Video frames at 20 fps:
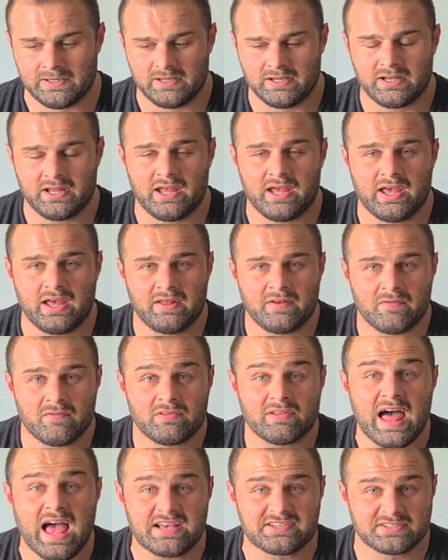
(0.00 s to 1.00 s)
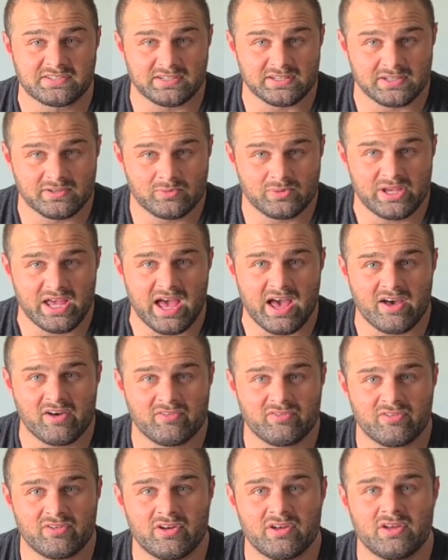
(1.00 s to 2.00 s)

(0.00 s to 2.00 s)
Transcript: And lastly, we have